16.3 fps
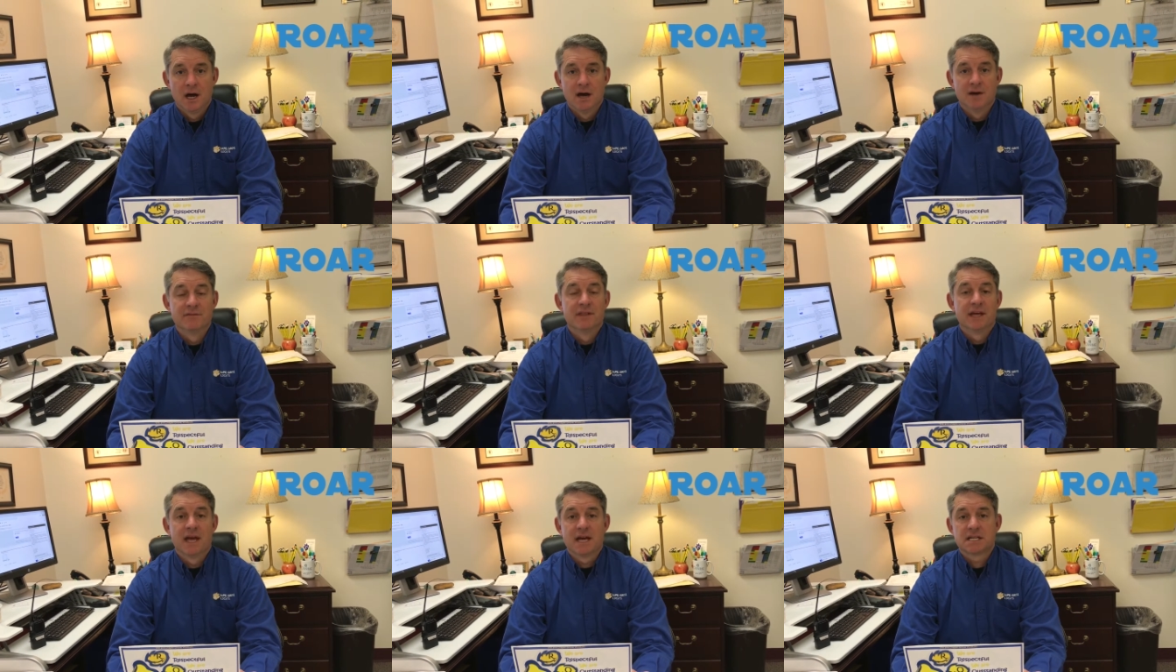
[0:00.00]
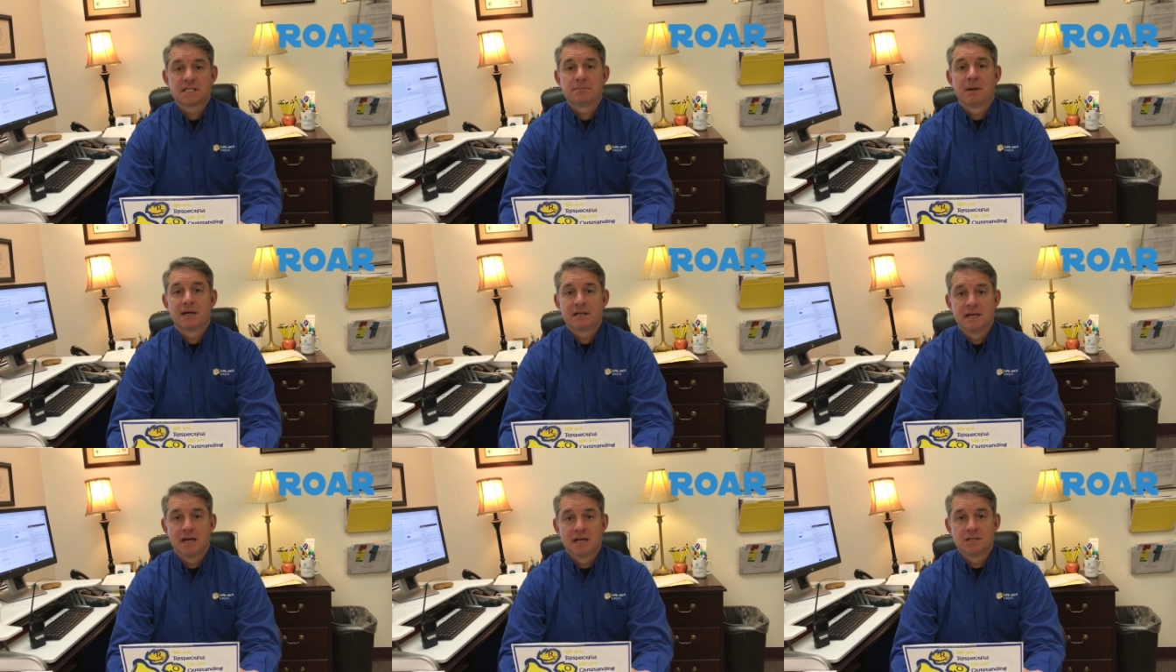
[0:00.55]
of the
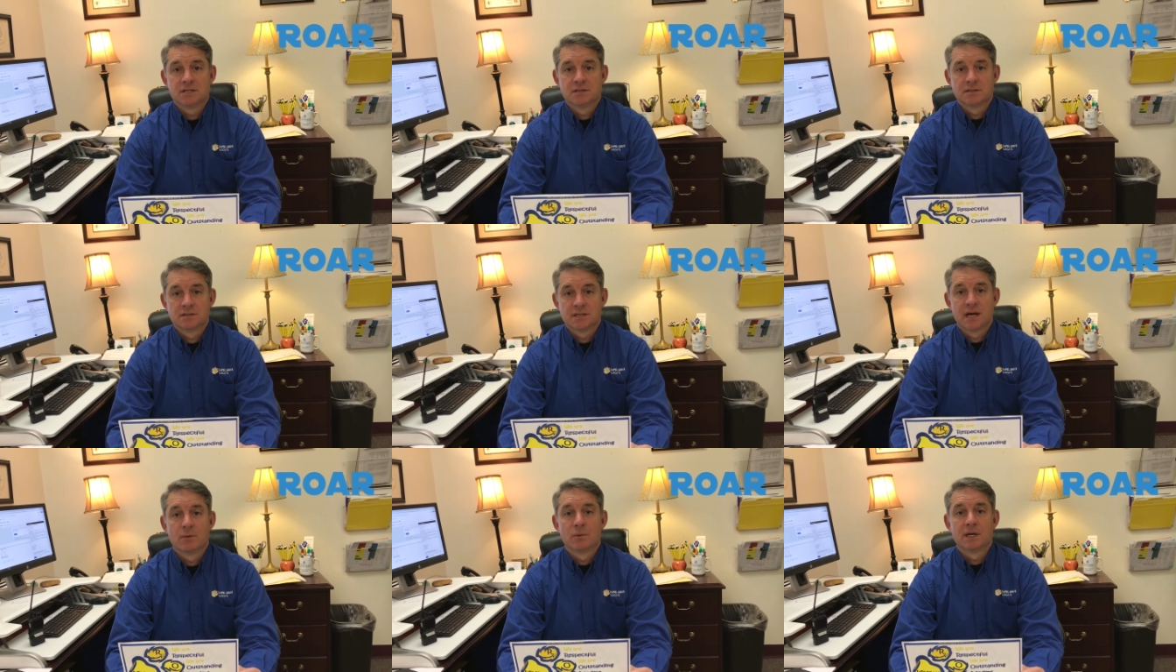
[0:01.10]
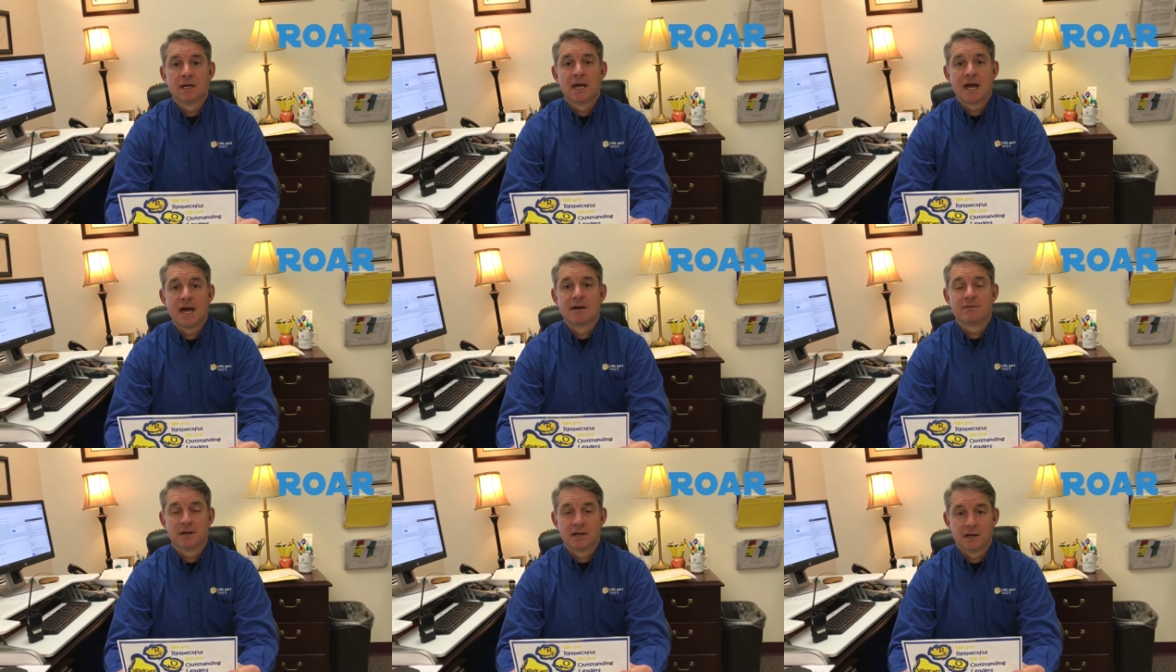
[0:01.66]
expectations that we
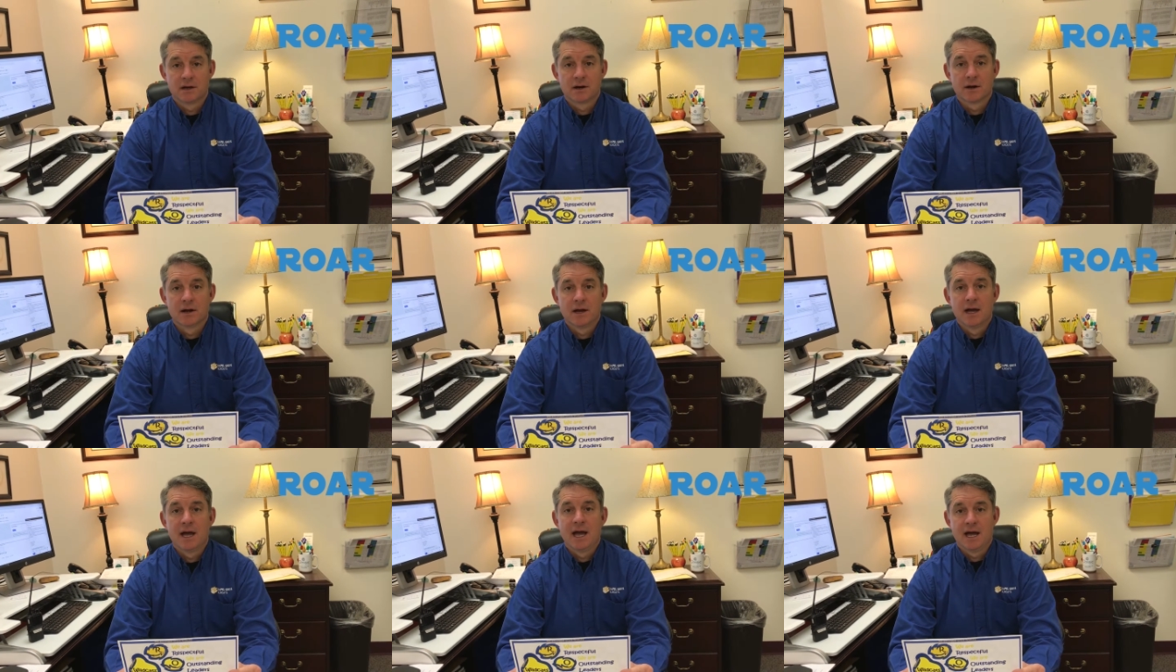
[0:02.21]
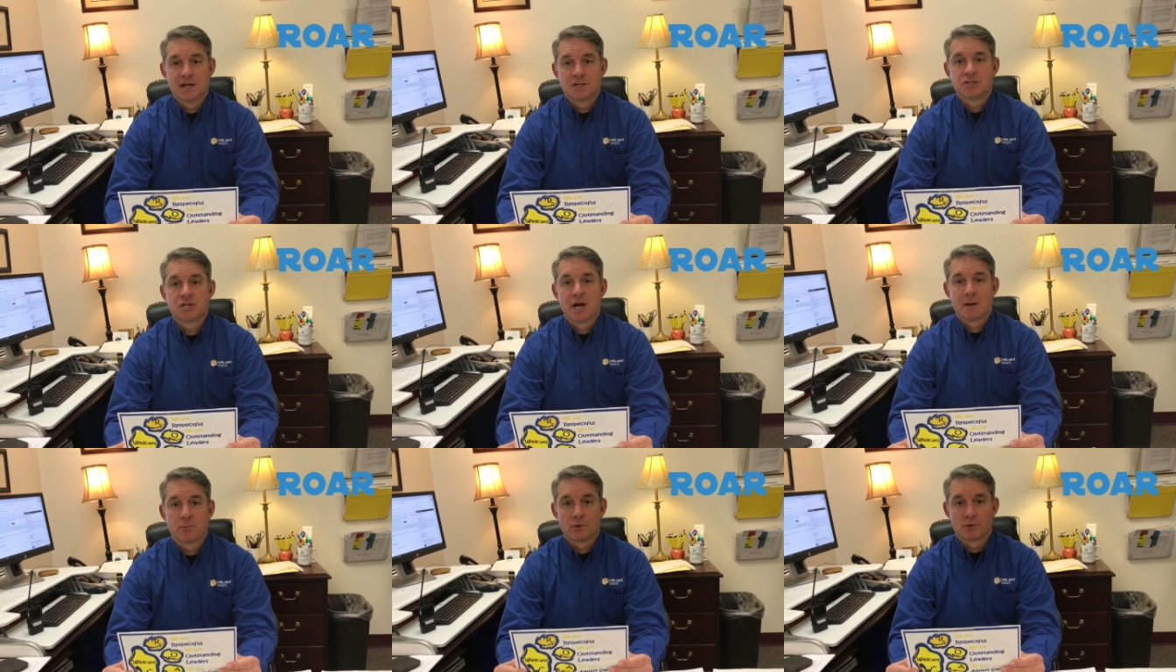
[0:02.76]
have here at
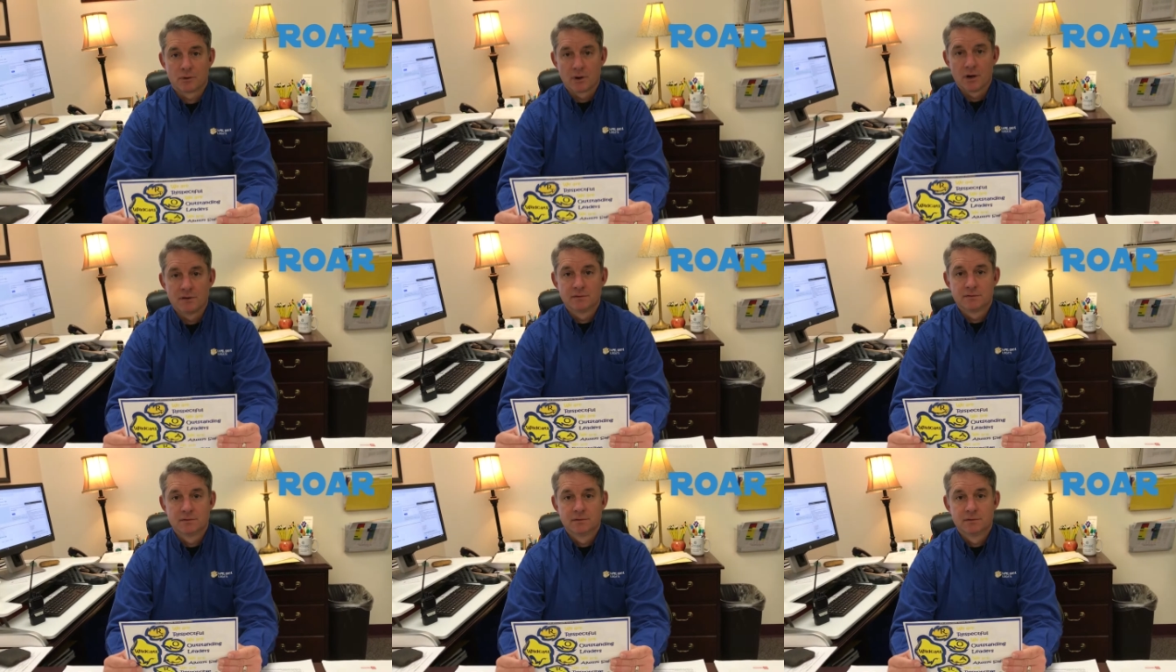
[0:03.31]
Chapel Grove.